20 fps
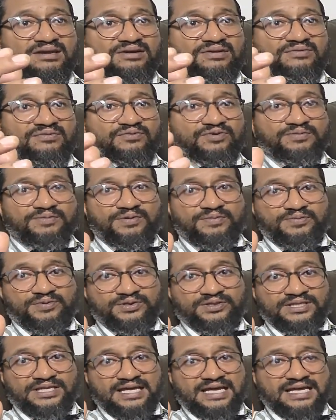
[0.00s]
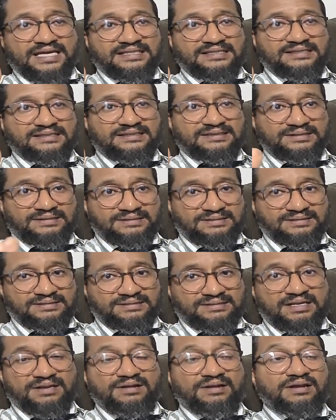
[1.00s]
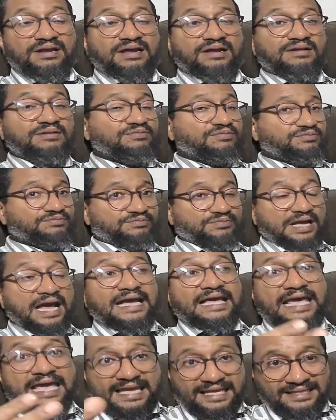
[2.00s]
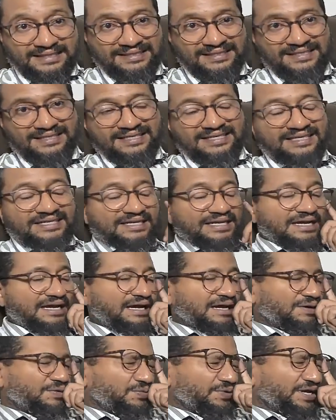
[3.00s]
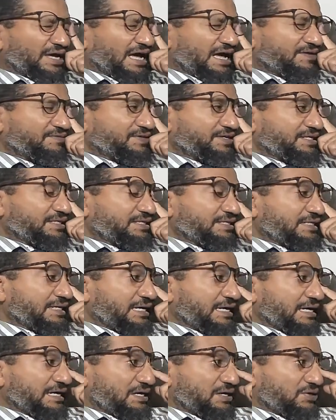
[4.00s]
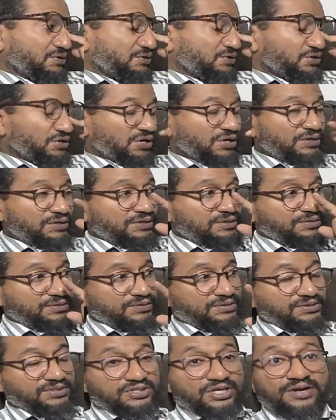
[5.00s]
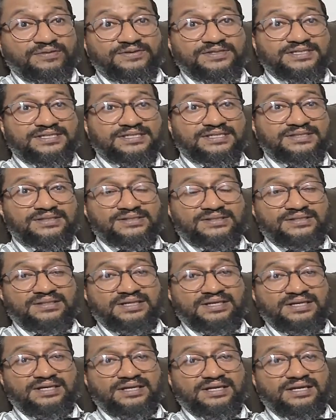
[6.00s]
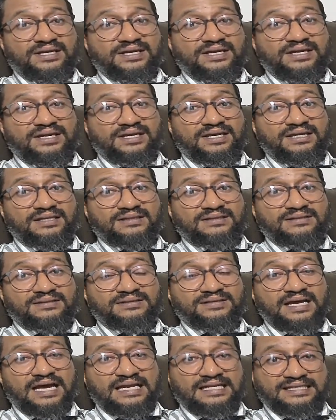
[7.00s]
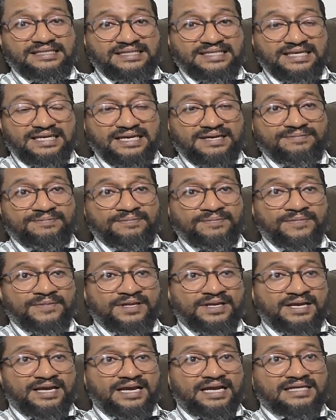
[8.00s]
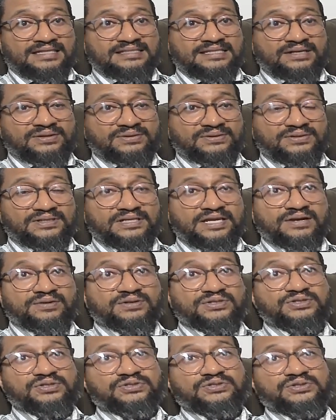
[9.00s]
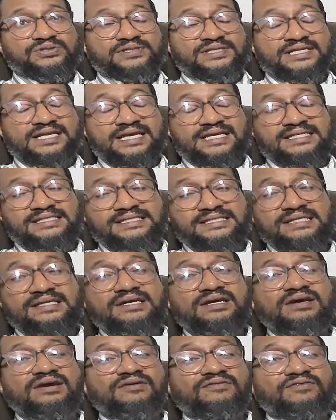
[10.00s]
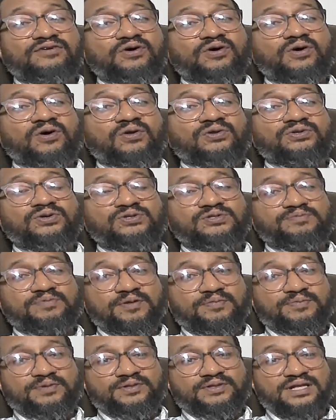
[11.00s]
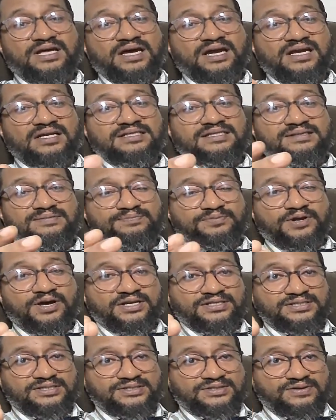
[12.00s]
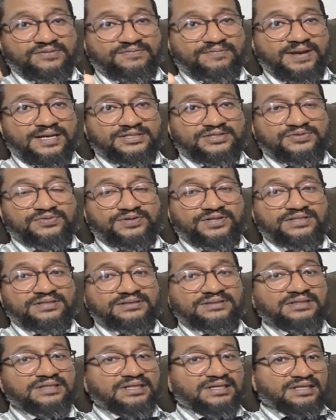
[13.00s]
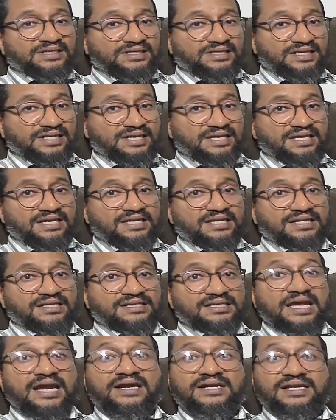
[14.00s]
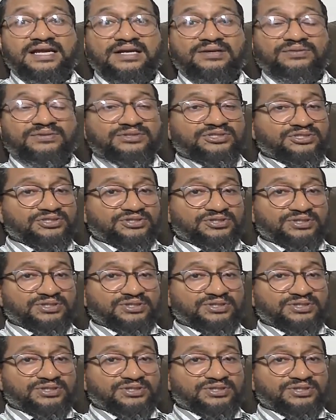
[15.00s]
remember that uh, again, we having our services in A-létheia as a language consulting agency for all those people that are in the process of mastering their language,